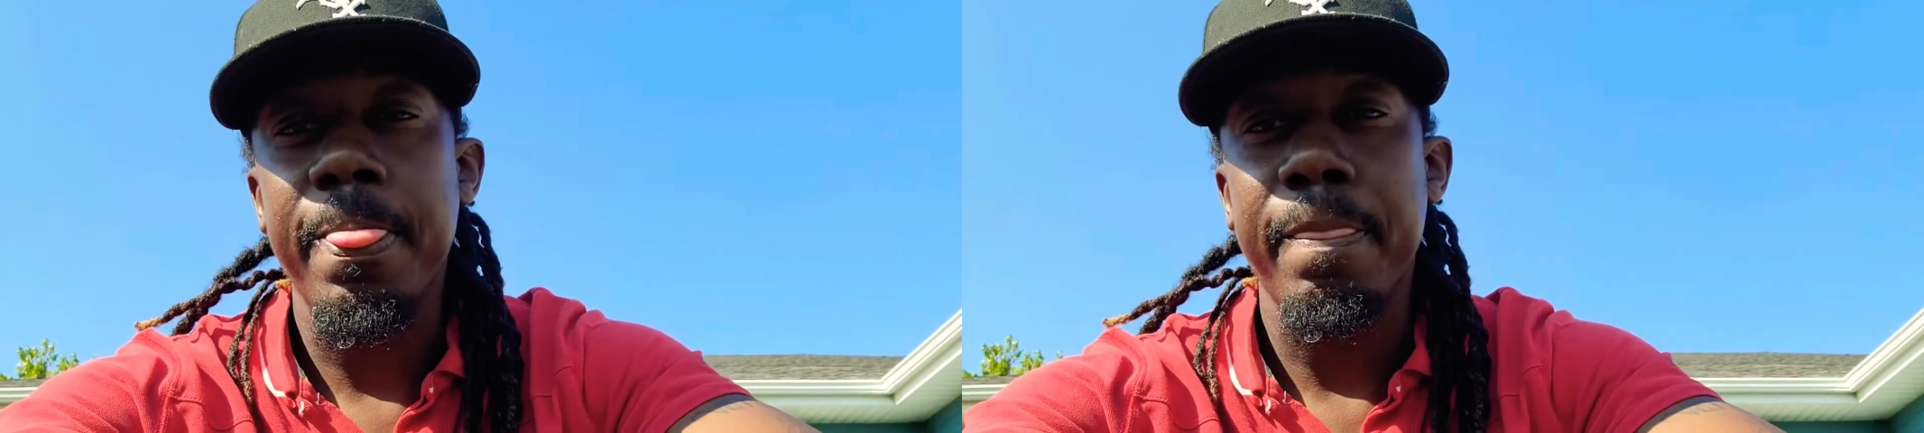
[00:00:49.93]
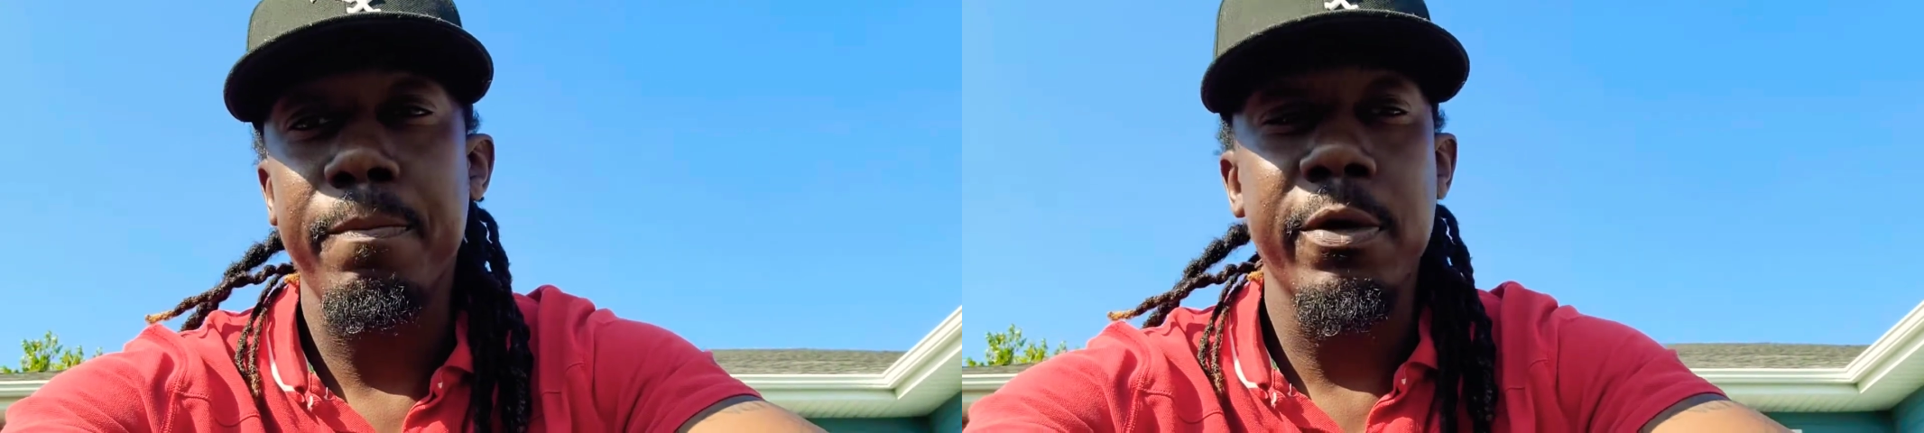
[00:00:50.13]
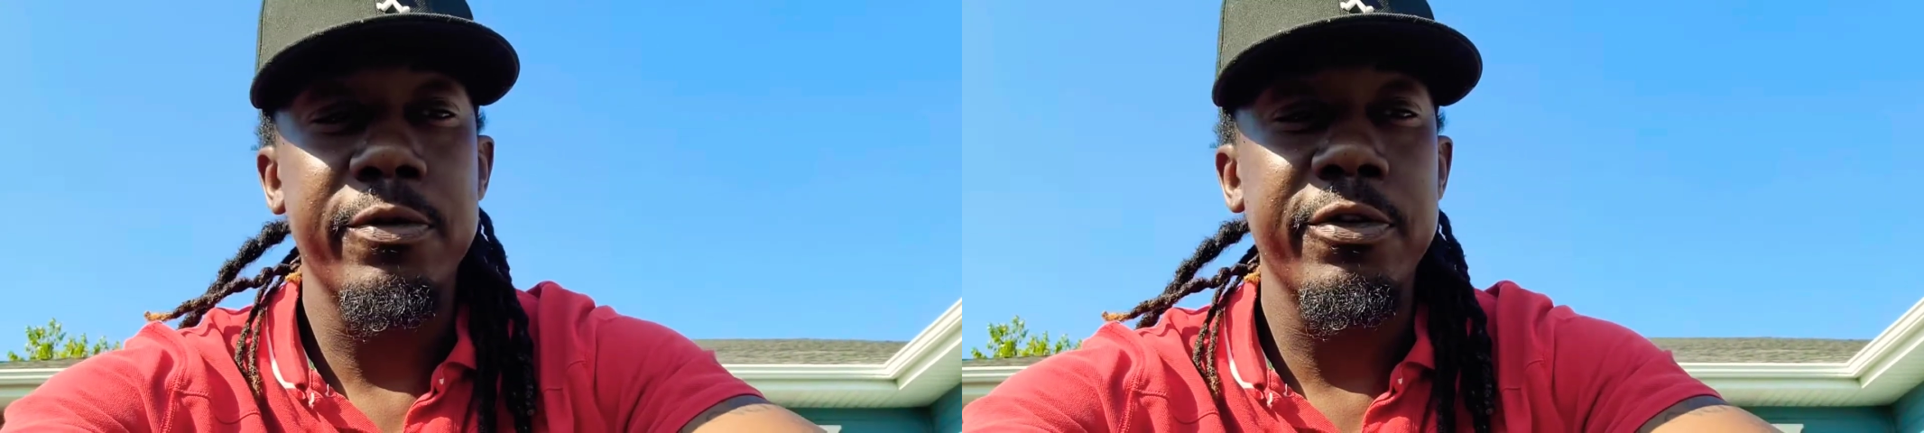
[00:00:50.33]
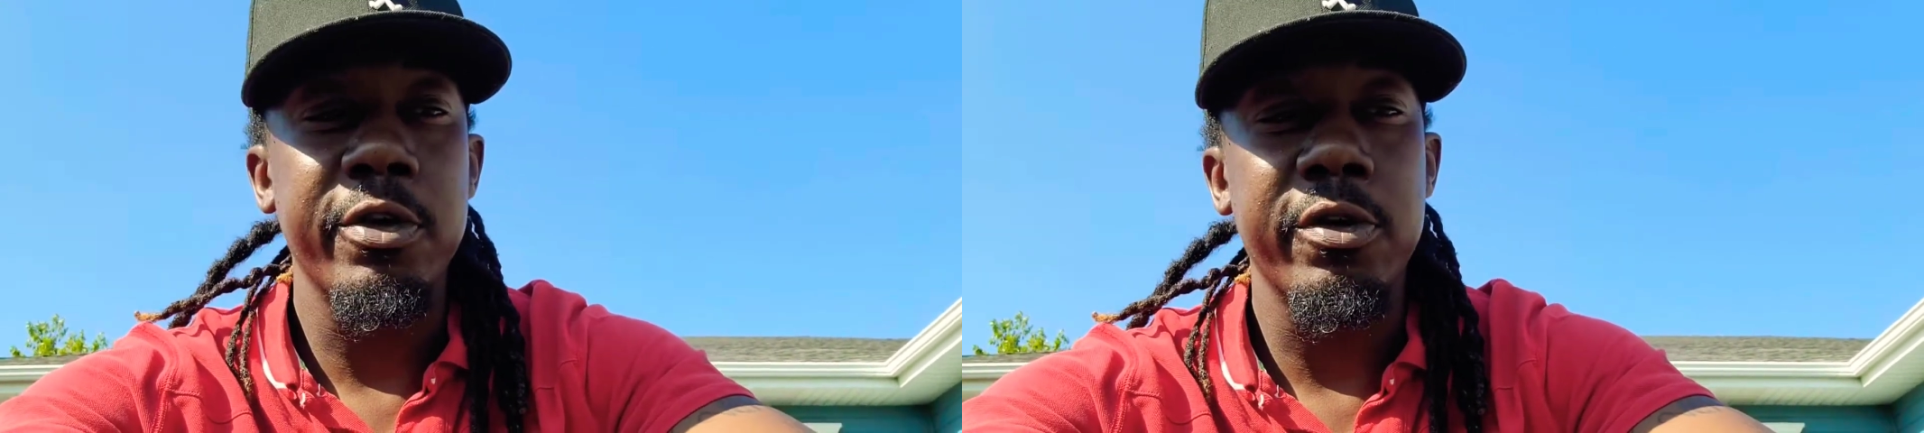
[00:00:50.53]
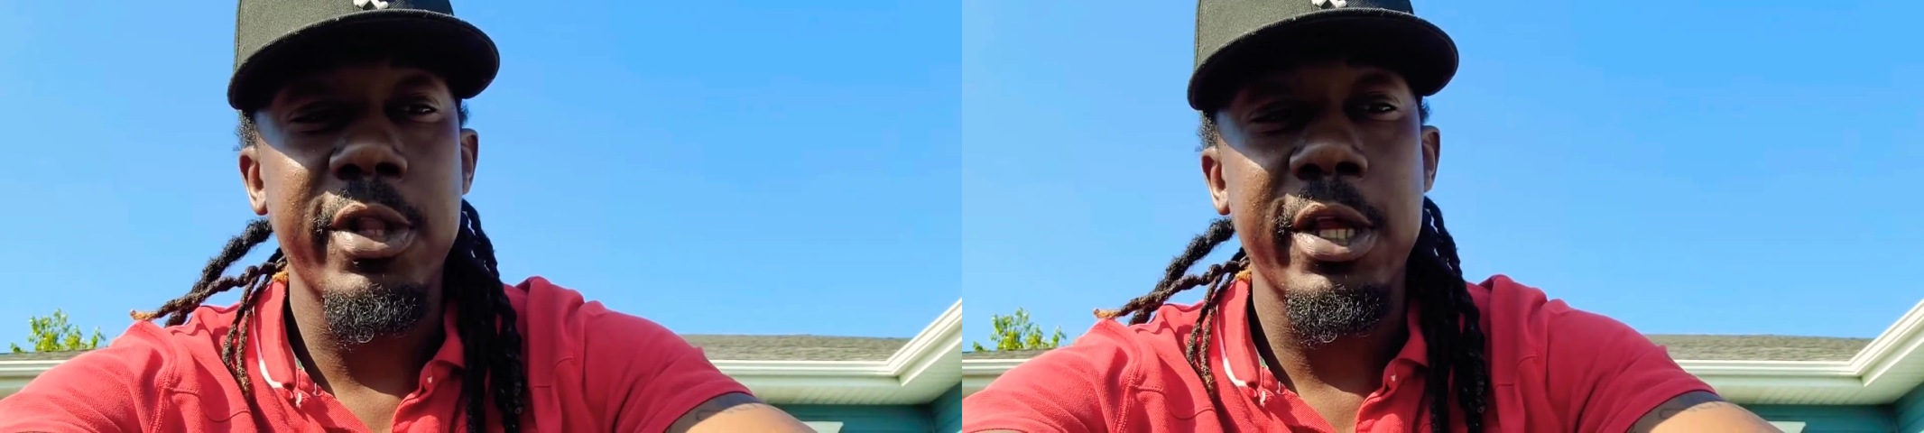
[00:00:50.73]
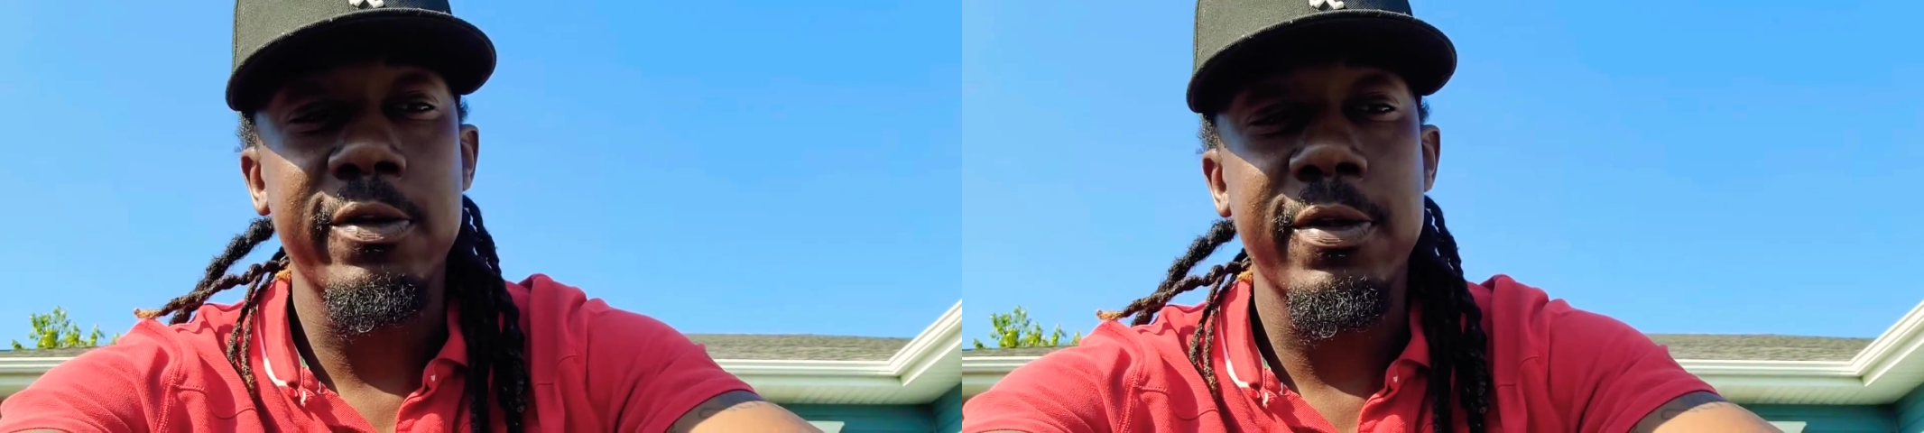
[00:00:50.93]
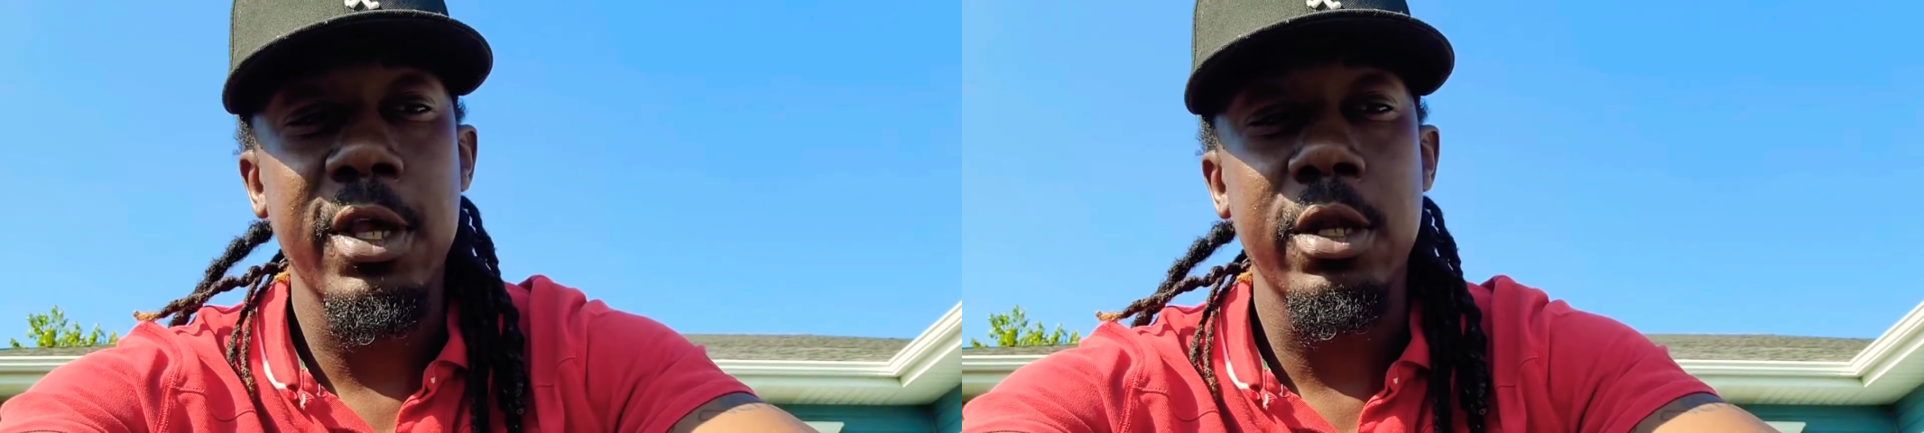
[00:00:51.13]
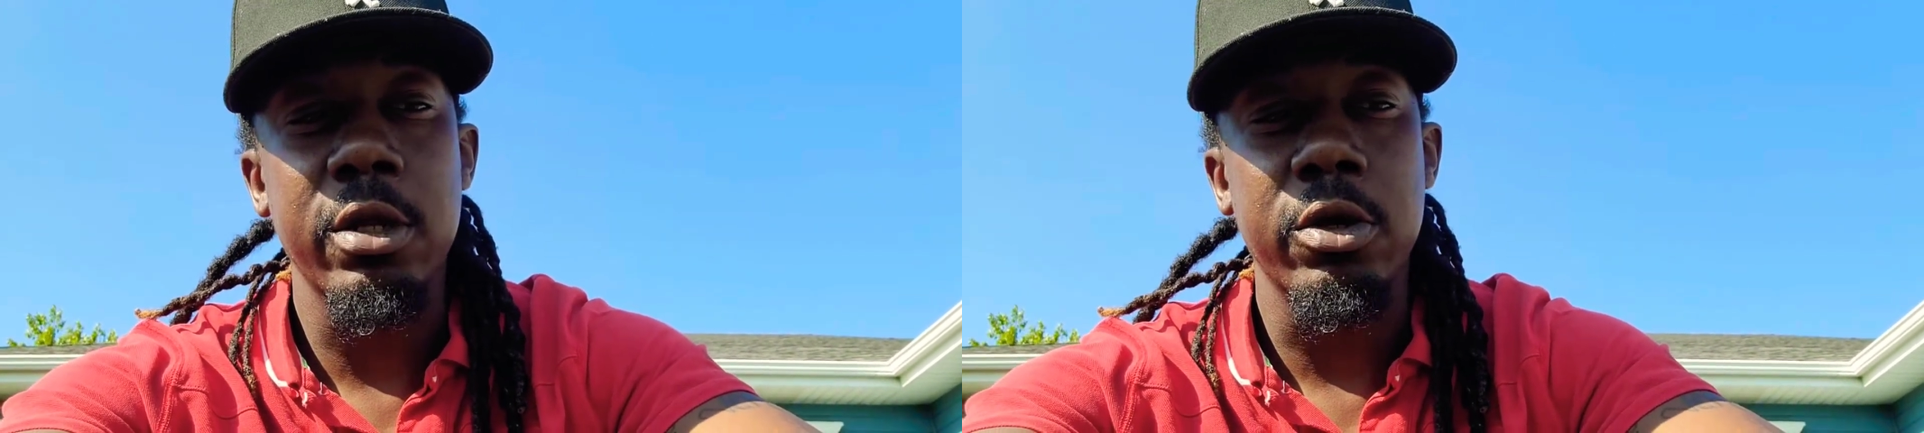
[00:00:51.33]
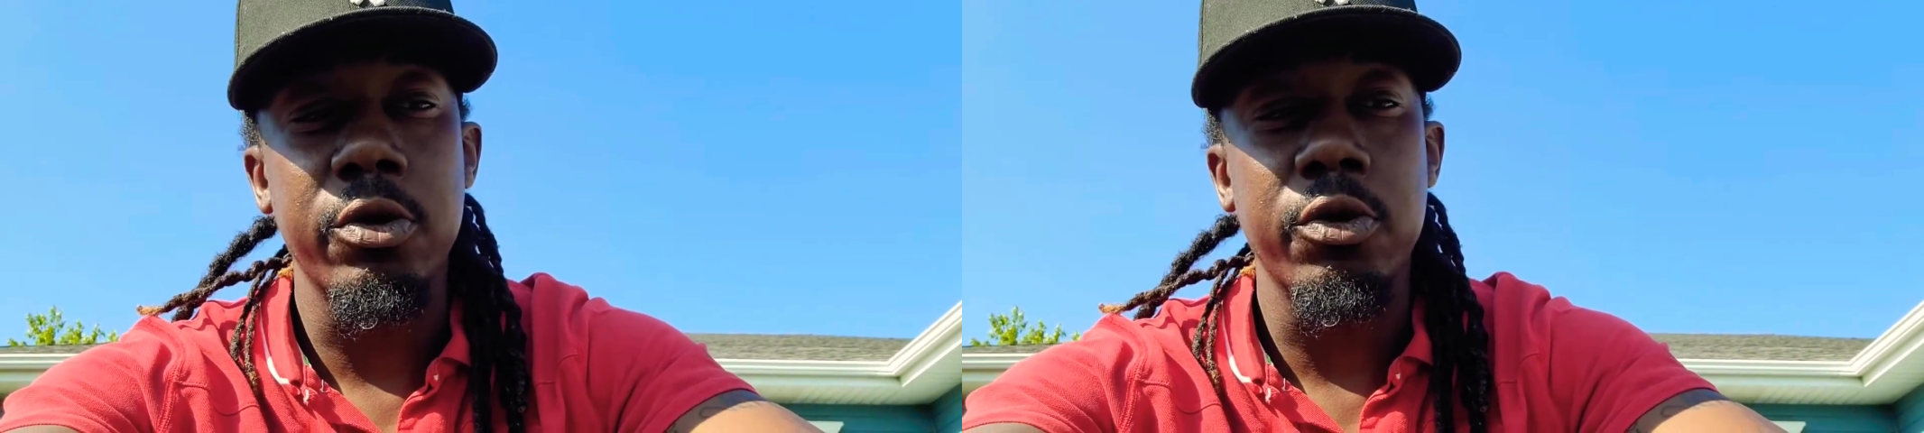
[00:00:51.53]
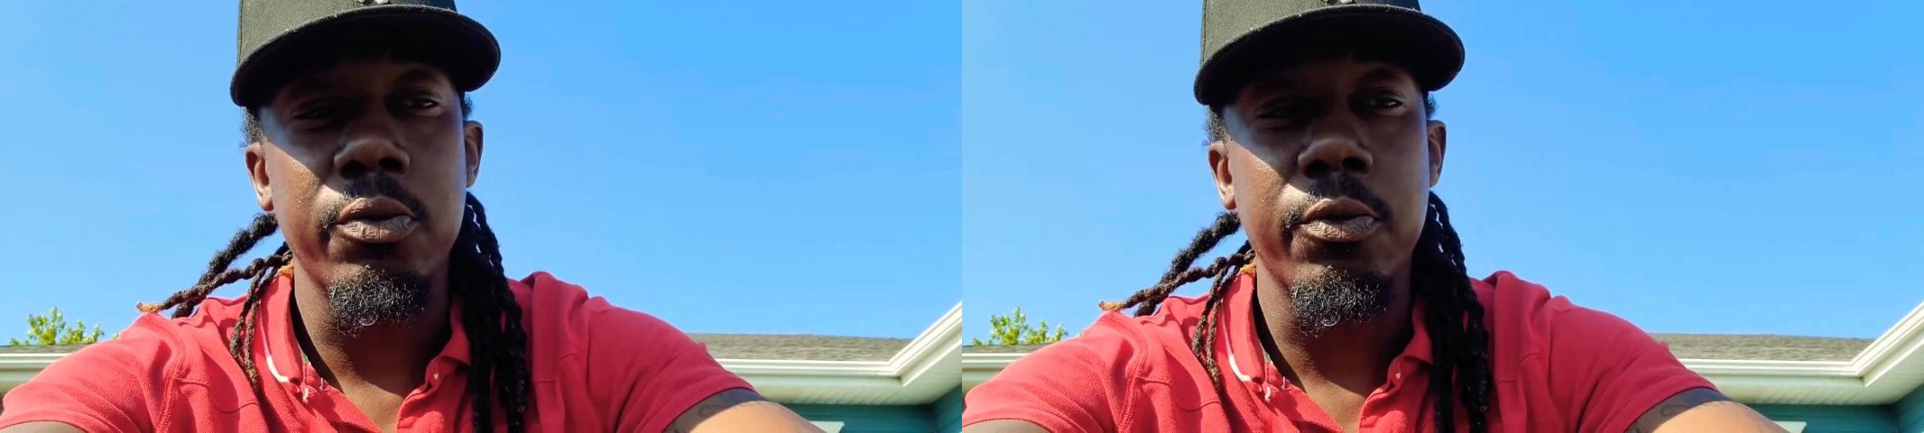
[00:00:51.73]
But she don't like staying here
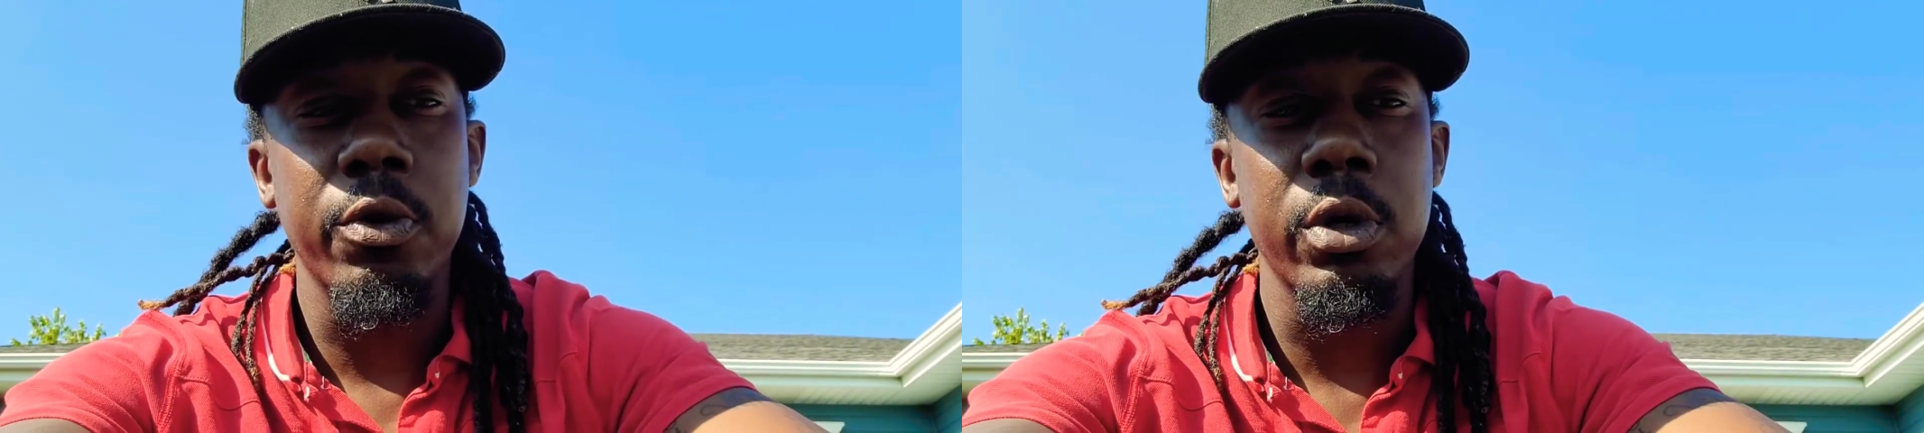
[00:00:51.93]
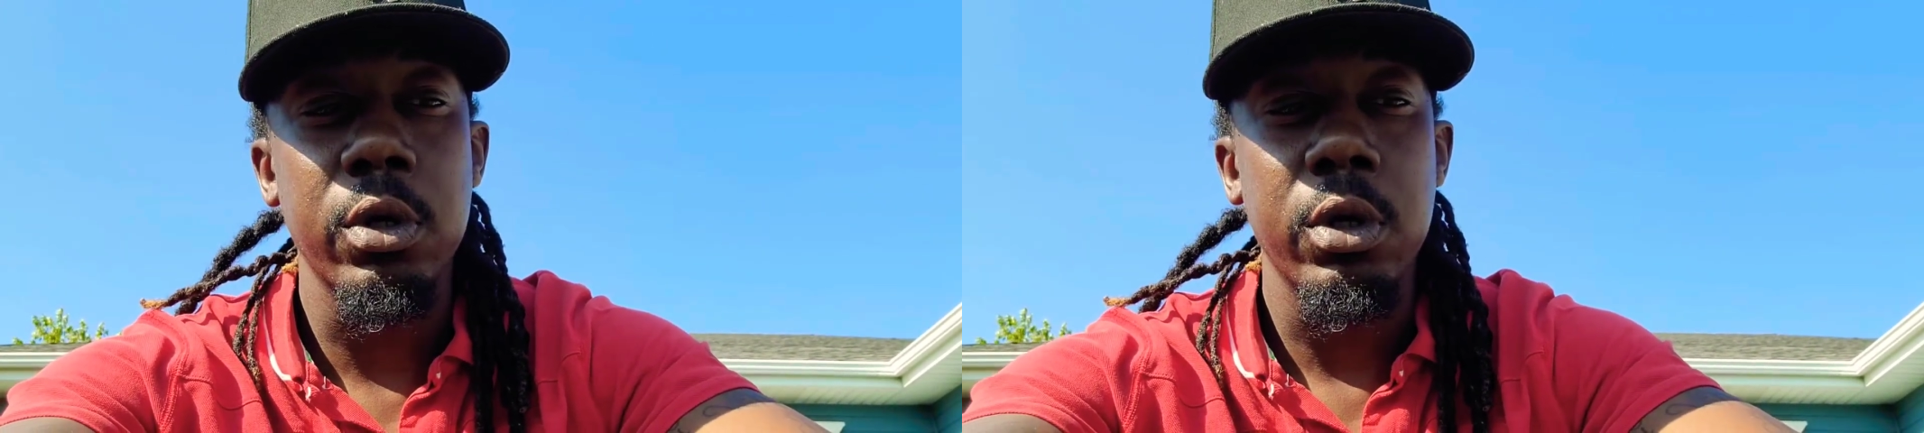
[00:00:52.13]
no more.